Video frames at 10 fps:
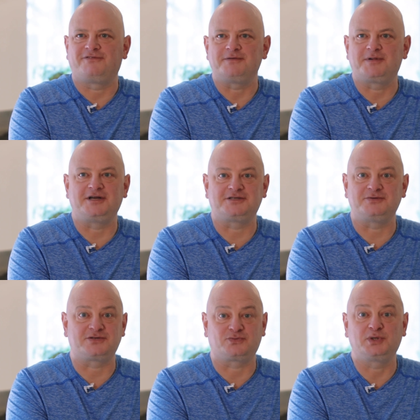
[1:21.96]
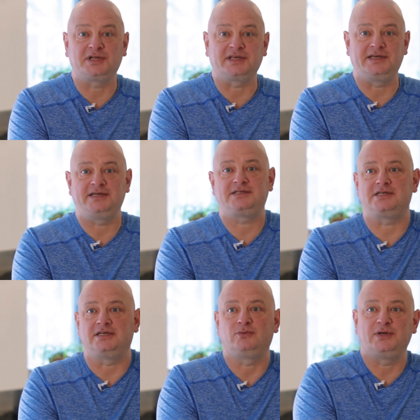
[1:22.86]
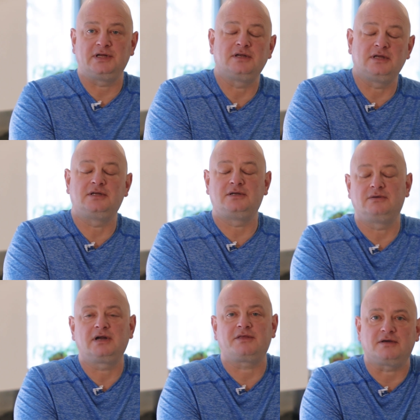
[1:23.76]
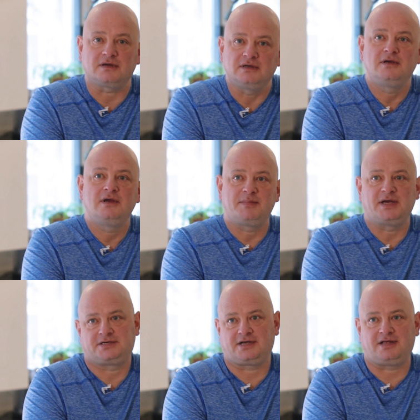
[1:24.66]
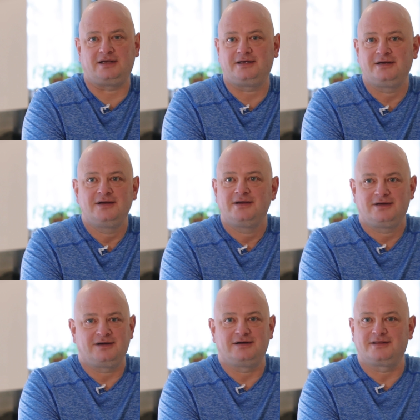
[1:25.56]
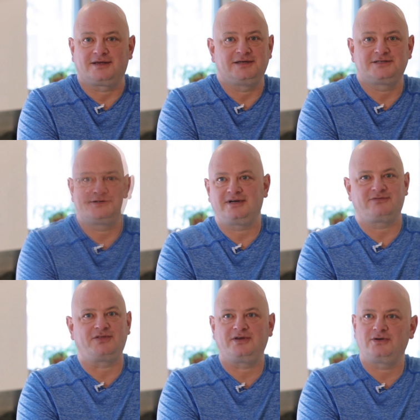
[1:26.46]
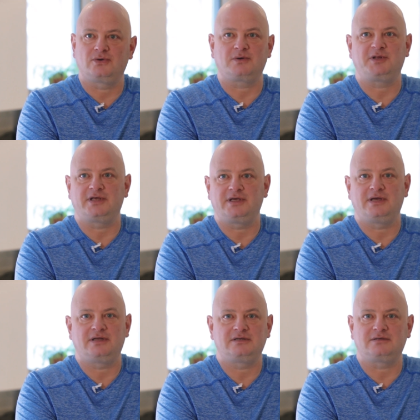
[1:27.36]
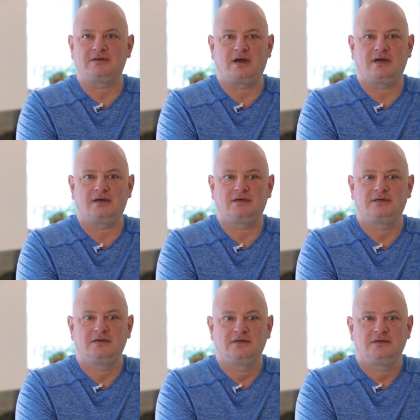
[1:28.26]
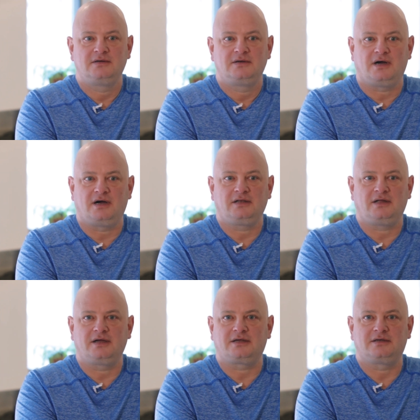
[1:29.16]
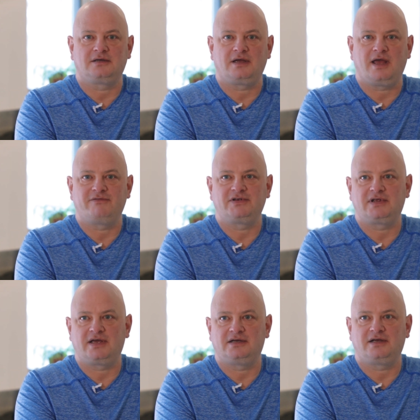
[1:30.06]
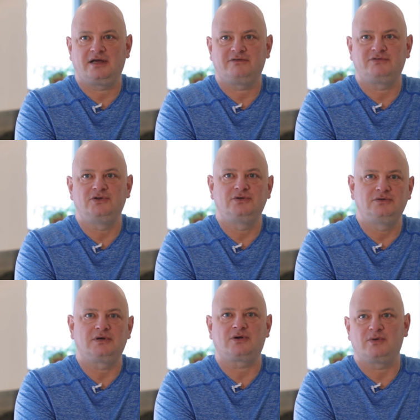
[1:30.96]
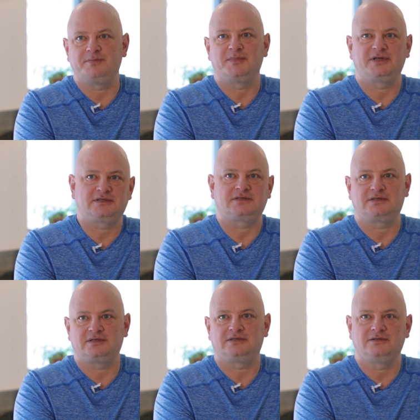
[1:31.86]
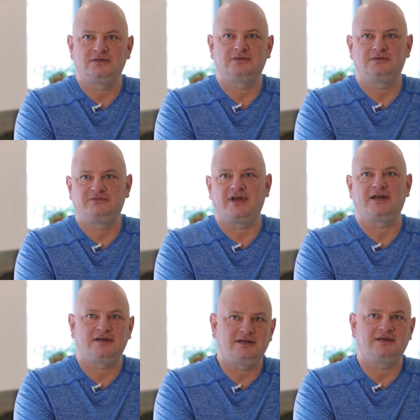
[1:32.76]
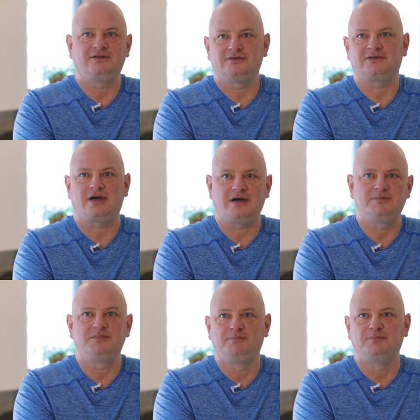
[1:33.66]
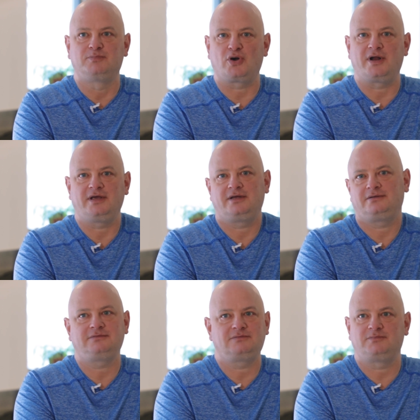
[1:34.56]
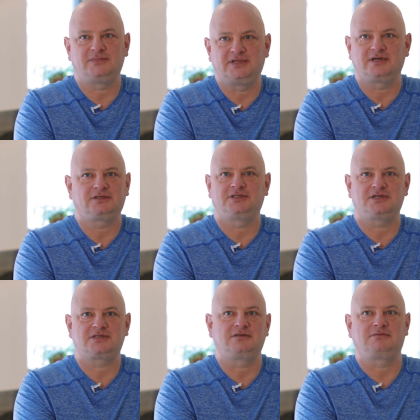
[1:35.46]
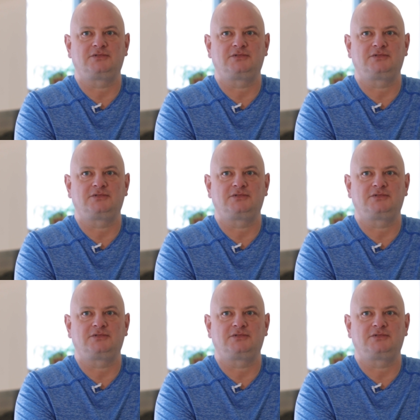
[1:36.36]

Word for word: benefit because it was really easy. We didn't need to do anything. Basically, uh, the kids did everything normally and uh, unlike having to have new equipment and new vanity and new tub brought in, they're just